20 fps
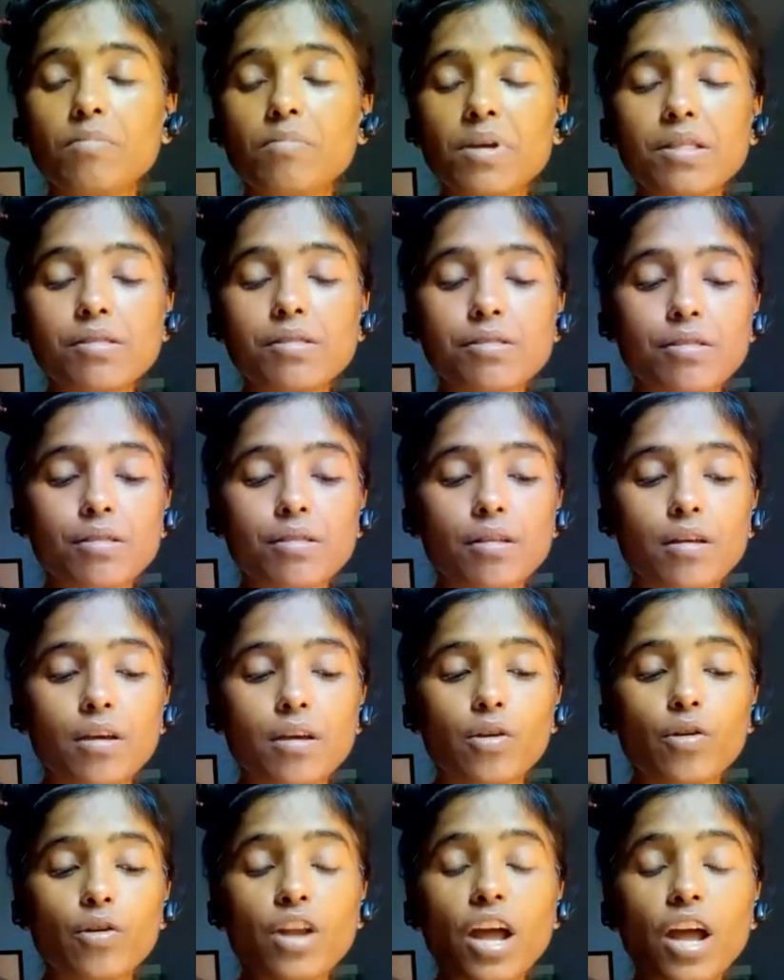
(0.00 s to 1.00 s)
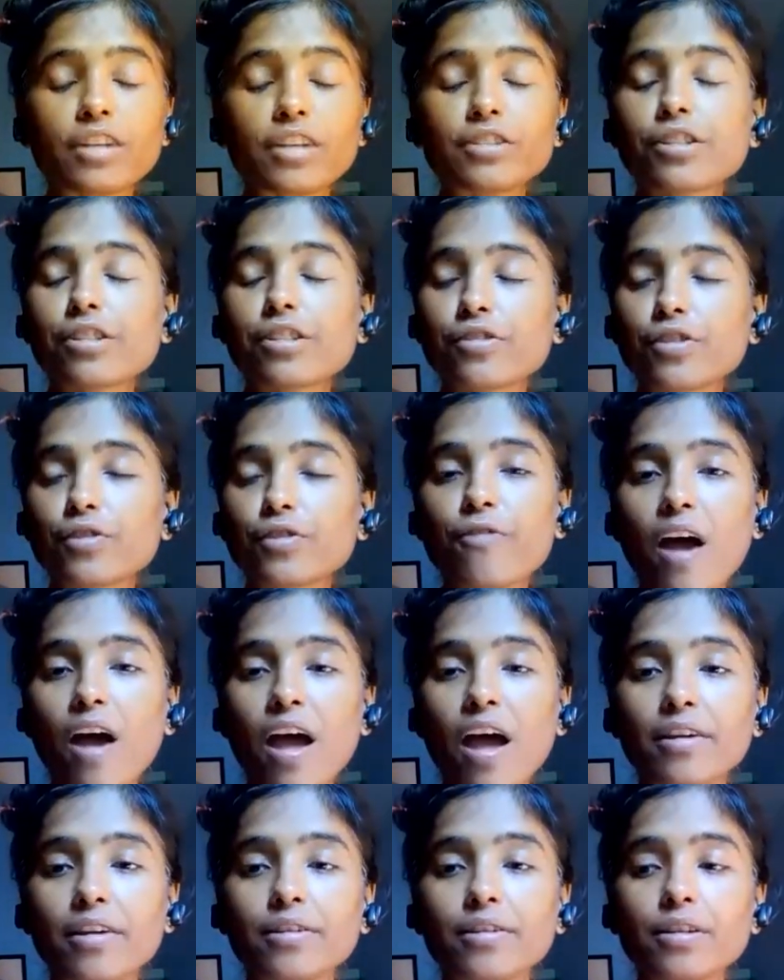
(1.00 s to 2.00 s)
means your digestive
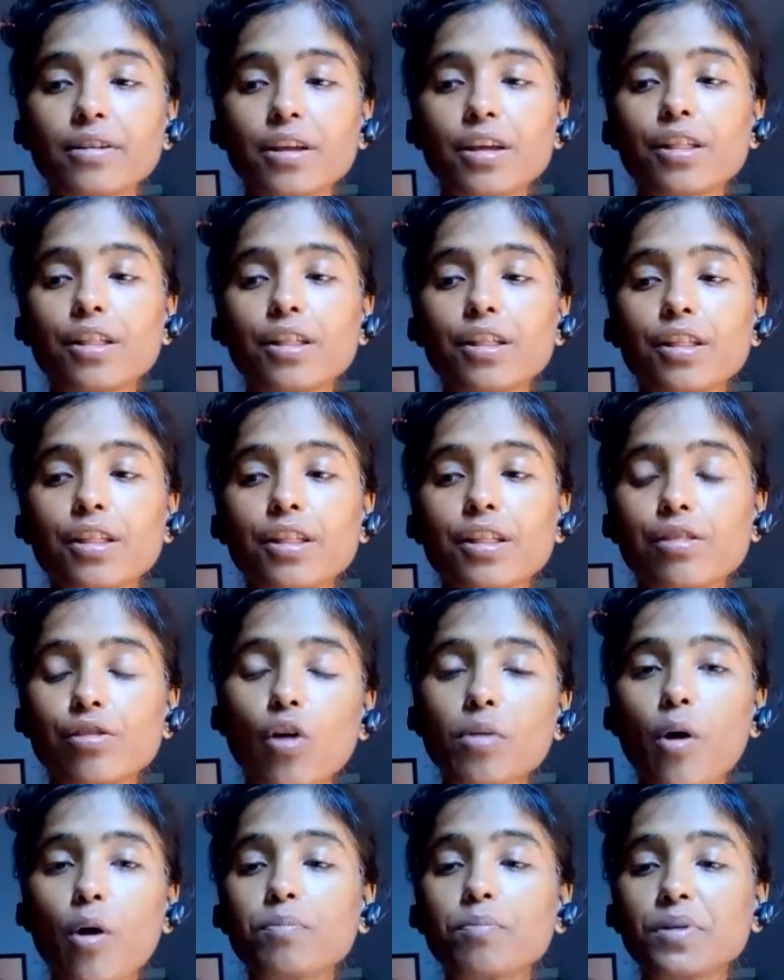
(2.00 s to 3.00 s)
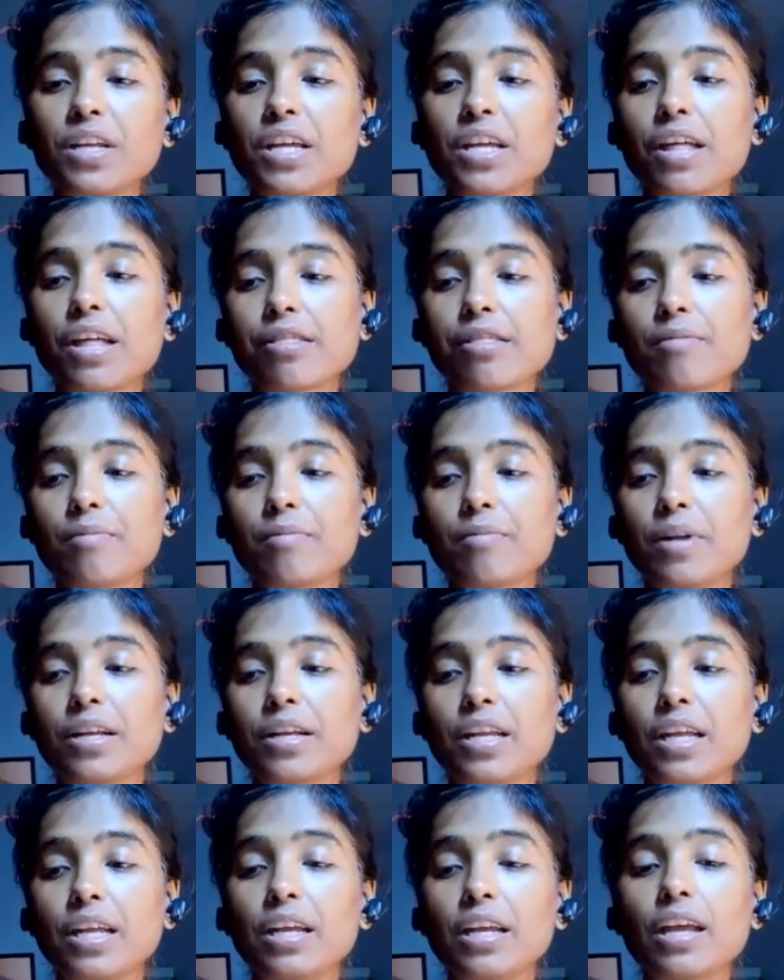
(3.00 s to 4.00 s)
fire is not properly
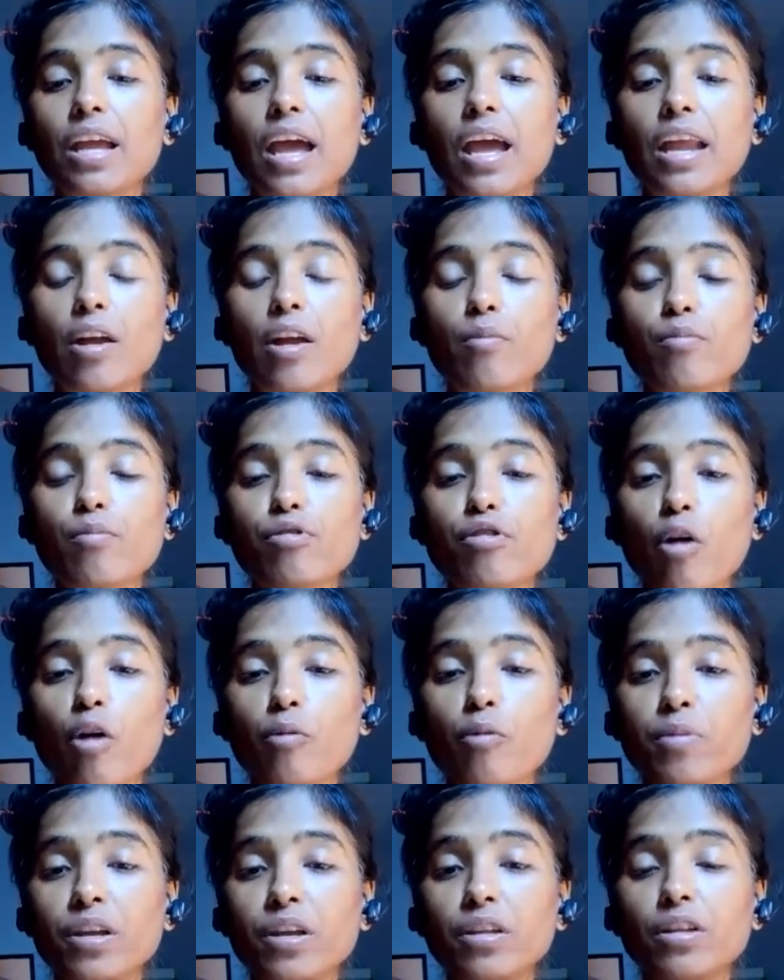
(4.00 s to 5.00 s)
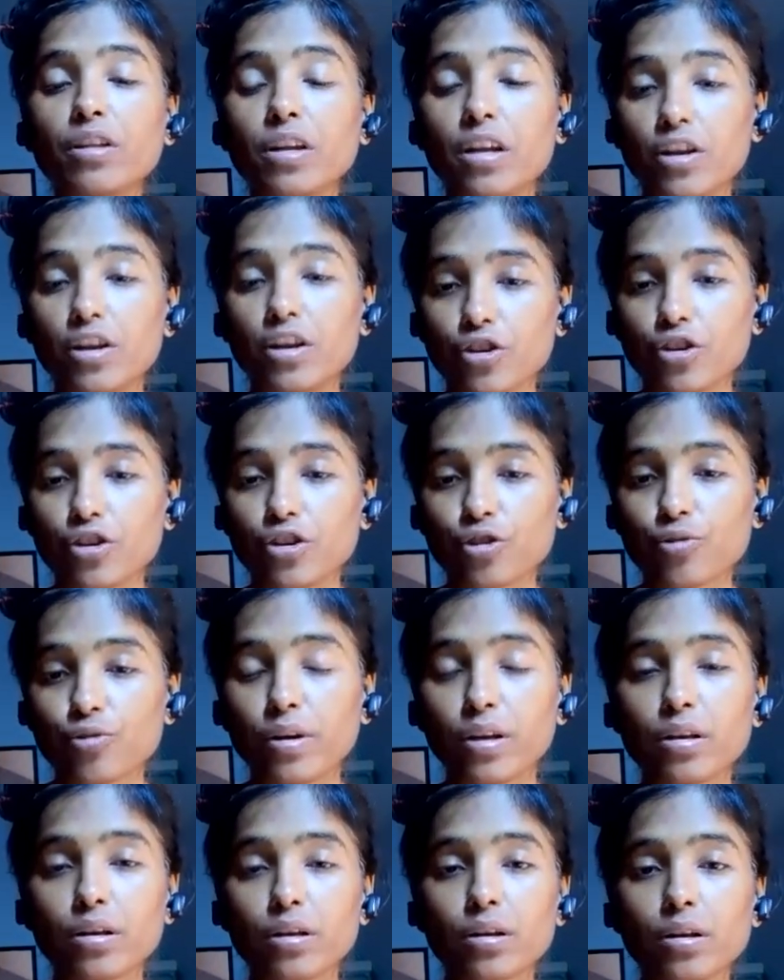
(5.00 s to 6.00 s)
assimilating and absorbing the
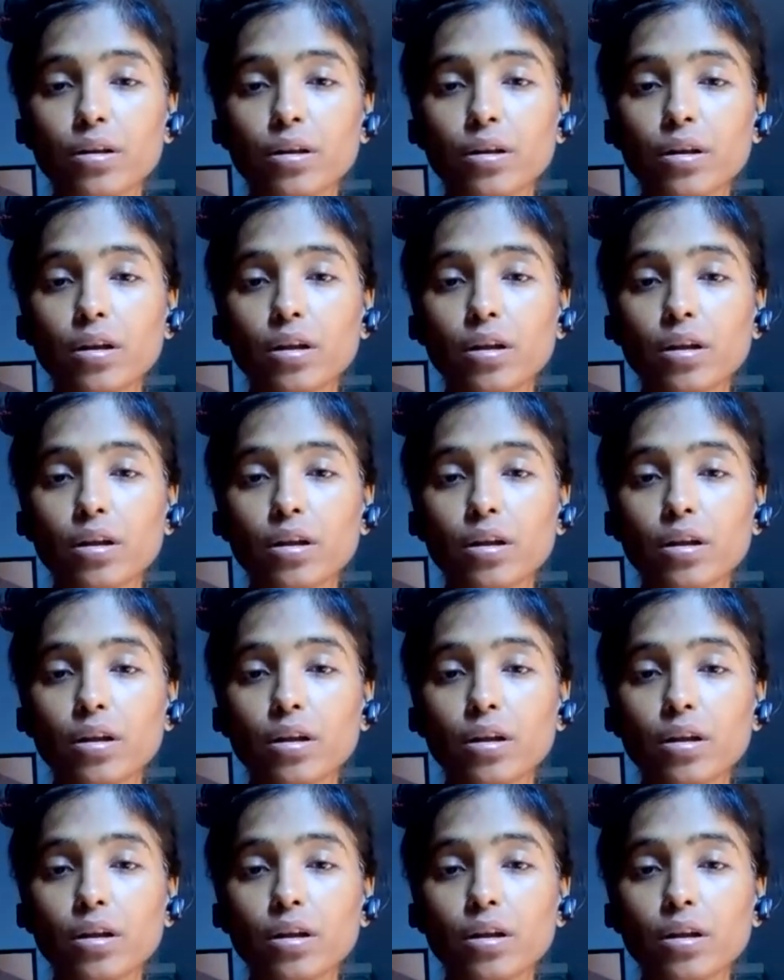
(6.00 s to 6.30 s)
nourishment.